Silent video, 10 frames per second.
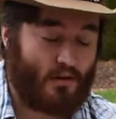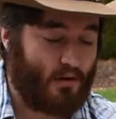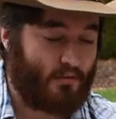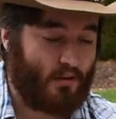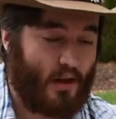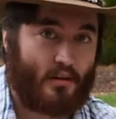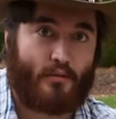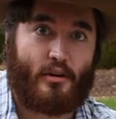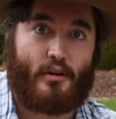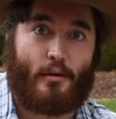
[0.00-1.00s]
If you like
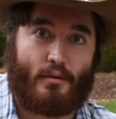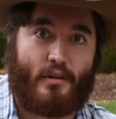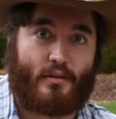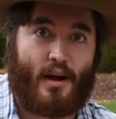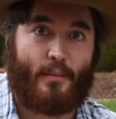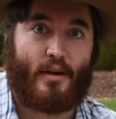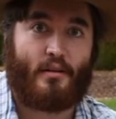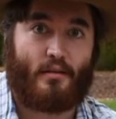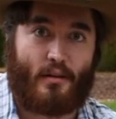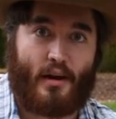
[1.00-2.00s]
the video, please
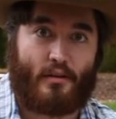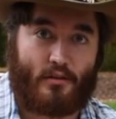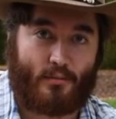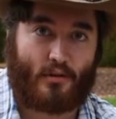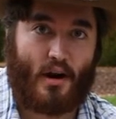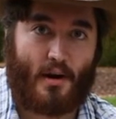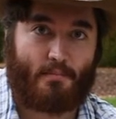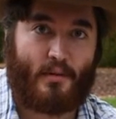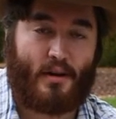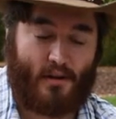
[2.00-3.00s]
comment, like, and subscribe.
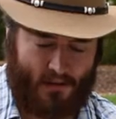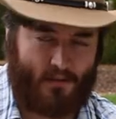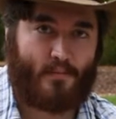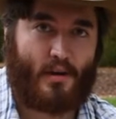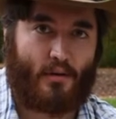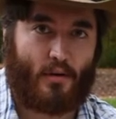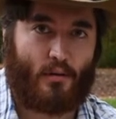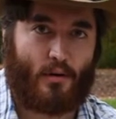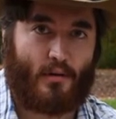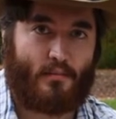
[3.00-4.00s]
Have a
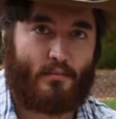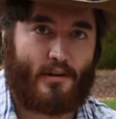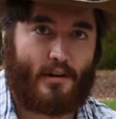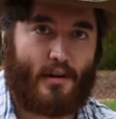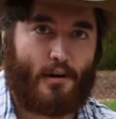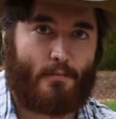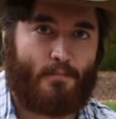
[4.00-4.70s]
good one. Take care.